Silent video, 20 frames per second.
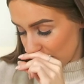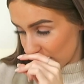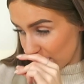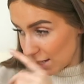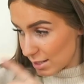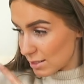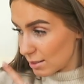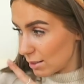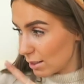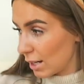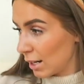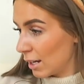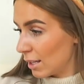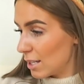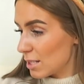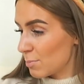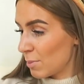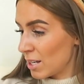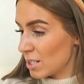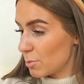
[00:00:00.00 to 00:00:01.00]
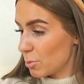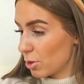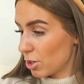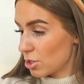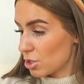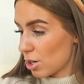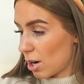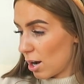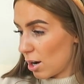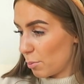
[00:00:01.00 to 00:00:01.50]
be honest, looking at this makes me
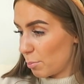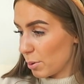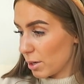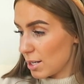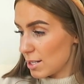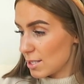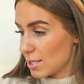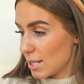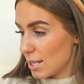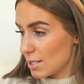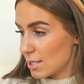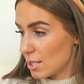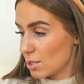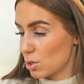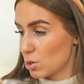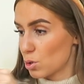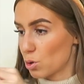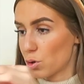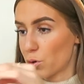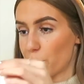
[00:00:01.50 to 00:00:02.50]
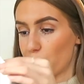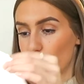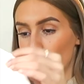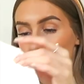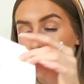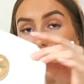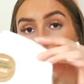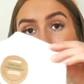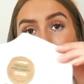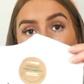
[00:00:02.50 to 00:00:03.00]
want a child because this is
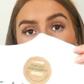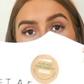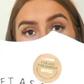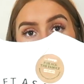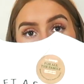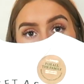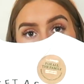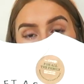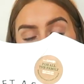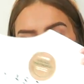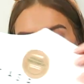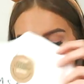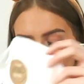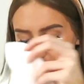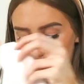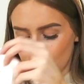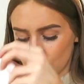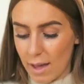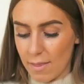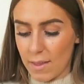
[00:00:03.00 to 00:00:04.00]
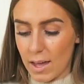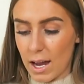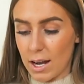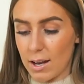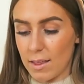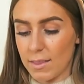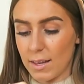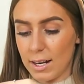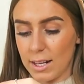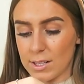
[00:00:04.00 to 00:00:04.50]
adorable. Looks like that. And
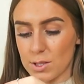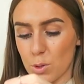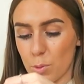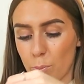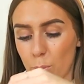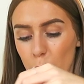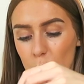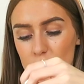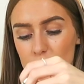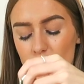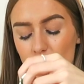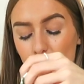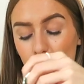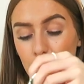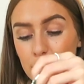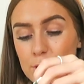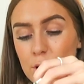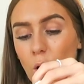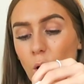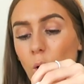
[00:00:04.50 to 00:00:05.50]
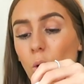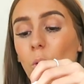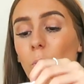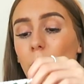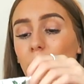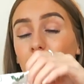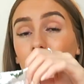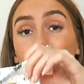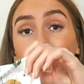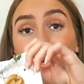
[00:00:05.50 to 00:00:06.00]
then the little bottoms. Oh
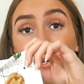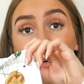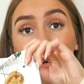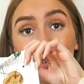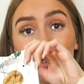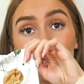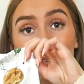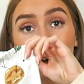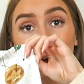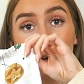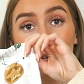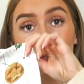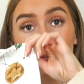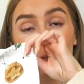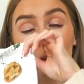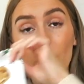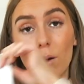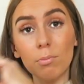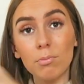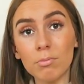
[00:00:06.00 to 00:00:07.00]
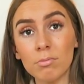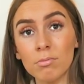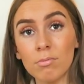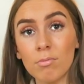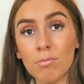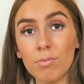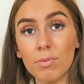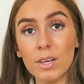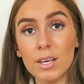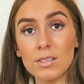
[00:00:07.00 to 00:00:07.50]
my god, look at the size of them.
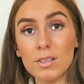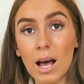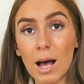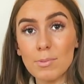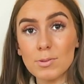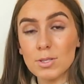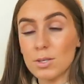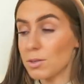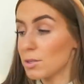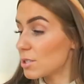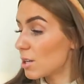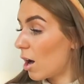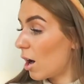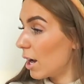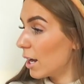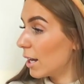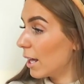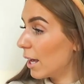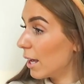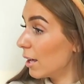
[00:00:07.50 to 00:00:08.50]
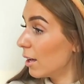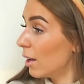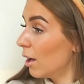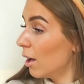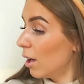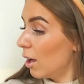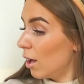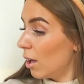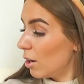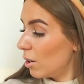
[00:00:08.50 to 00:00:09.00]
These are absolutely tiny.
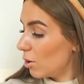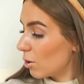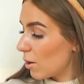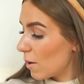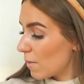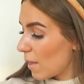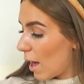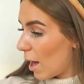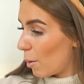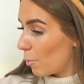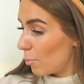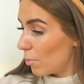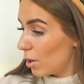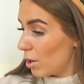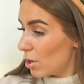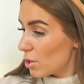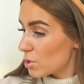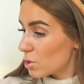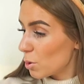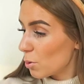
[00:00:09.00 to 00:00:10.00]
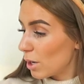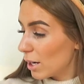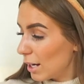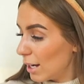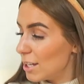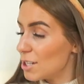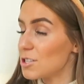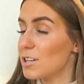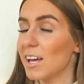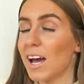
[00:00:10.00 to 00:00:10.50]
Look at them. So you can
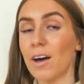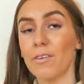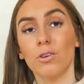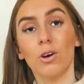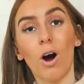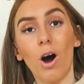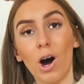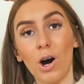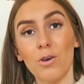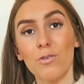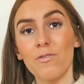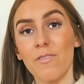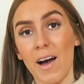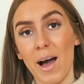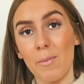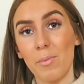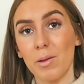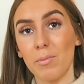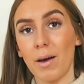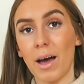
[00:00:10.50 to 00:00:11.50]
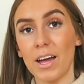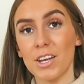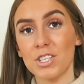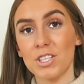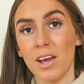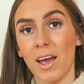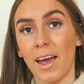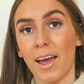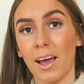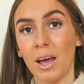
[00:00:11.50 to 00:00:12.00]
literally have your whole family
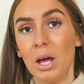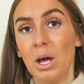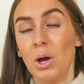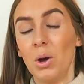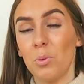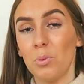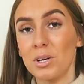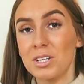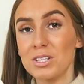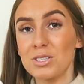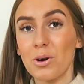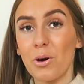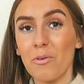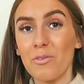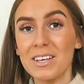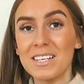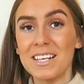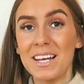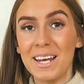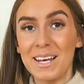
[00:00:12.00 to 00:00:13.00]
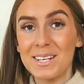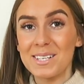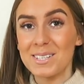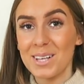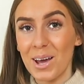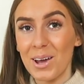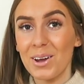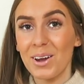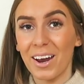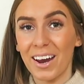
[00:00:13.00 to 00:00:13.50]
matching, which is obviously
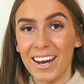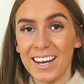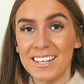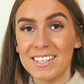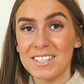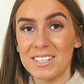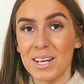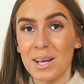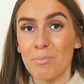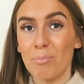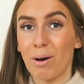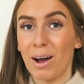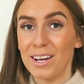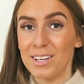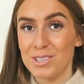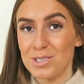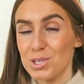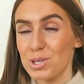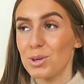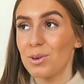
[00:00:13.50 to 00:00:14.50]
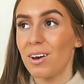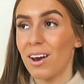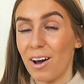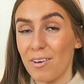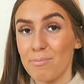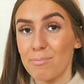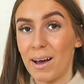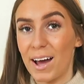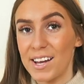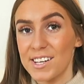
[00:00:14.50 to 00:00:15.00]
so cringy, but I do
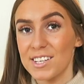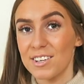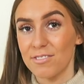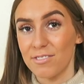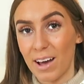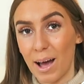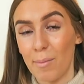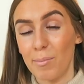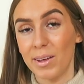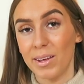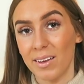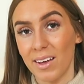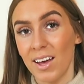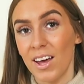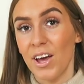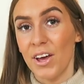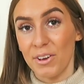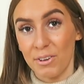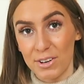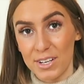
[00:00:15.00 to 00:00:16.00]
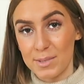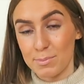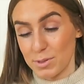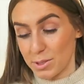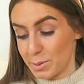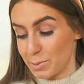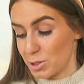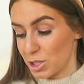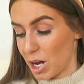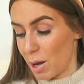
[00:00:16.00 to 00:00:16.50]
love matching family
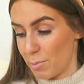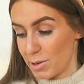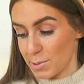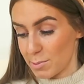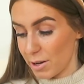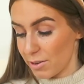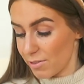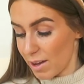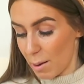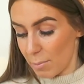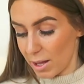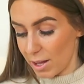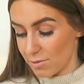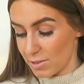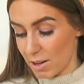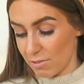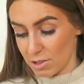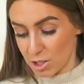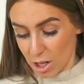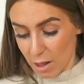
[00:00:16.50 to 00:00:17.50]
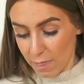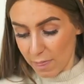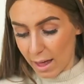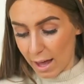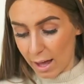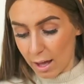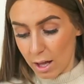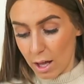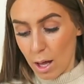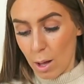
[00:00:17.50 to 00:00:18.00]
Christmas pajamas. My family have never done
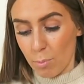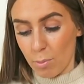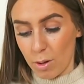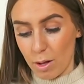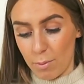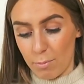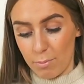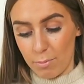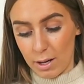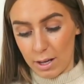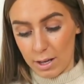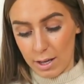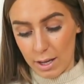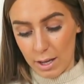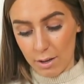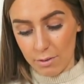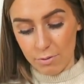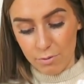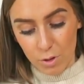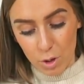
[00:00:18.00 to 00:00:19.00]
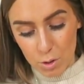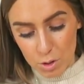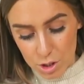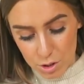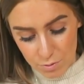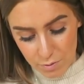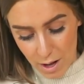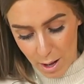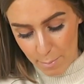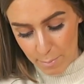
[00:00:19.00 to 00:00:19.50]
that, but my
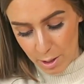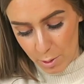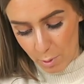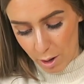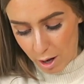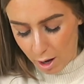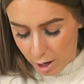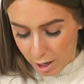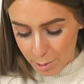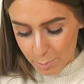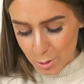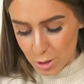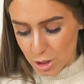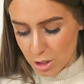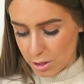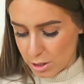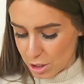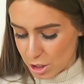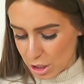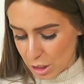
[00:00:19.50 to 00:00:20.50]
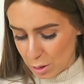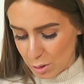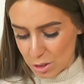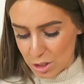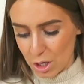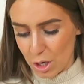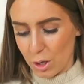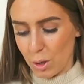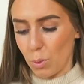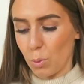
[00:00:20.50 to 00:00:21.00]
future family, where I produce the
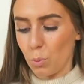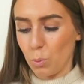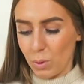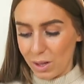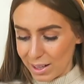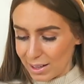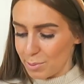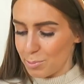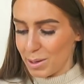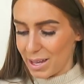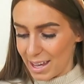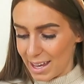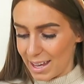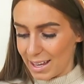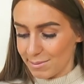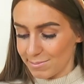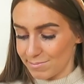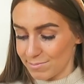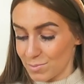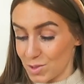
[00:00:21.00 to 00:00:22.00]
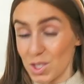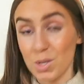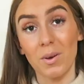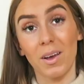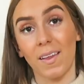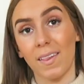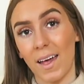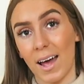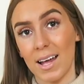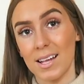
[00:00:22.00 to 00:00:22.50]
children, will be
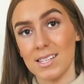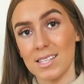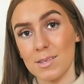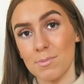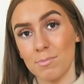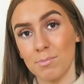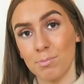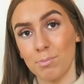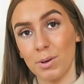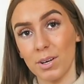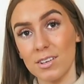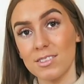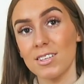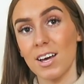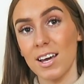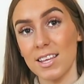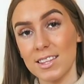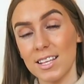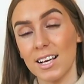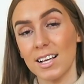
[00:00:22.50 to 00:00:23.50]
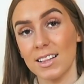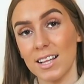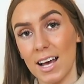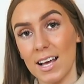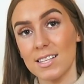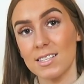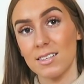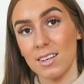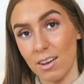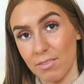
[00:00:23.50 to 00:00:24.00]
doing that because I think
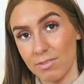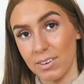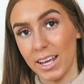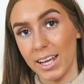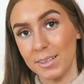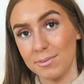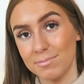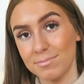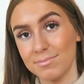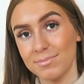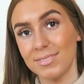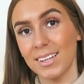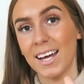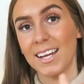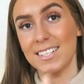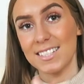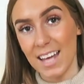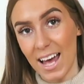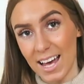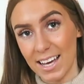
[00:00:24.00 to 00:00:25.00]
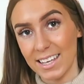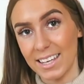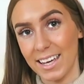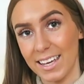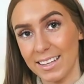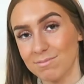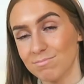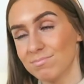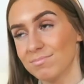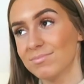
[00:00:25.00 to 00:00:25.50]
that is lovely and
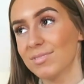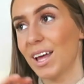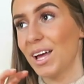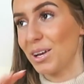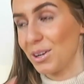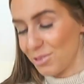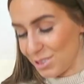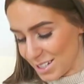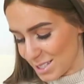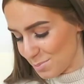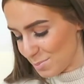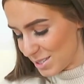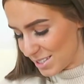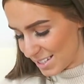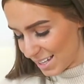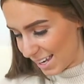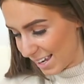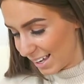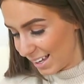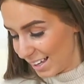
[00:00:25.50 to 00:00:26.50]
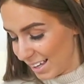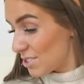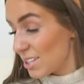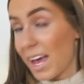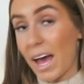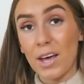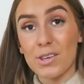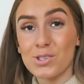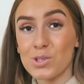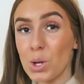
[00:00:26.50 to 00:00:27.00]
tacky and Christmassy. So
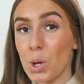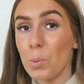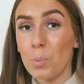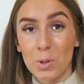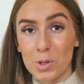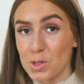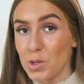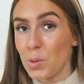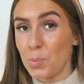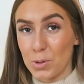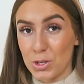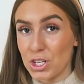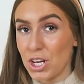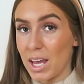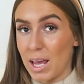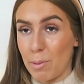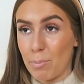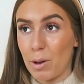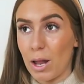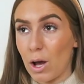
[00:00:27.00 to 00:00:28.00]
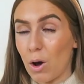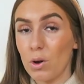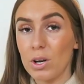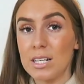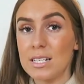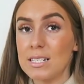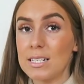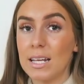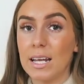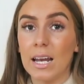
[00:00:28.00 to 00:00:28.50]
yeah, super, super cheap. Like
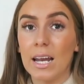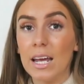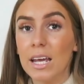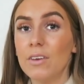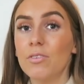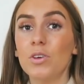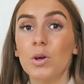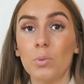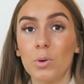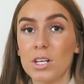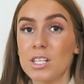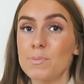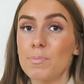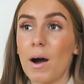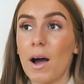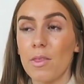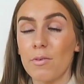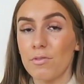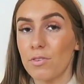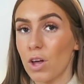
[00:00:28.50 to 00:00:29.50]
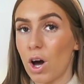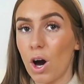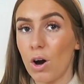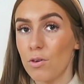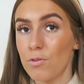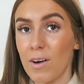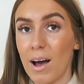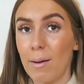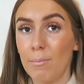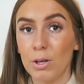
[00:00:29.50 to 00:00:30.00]
honestly, like if you wanted to buy them for the
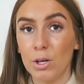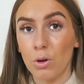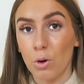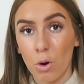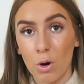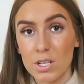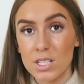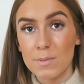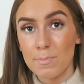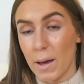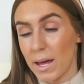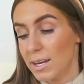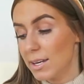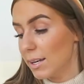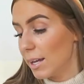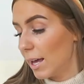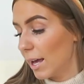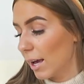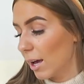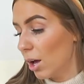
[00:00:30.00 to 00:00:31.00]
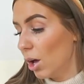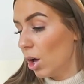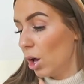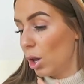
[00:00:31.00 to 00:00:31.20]
whole family, you're not spending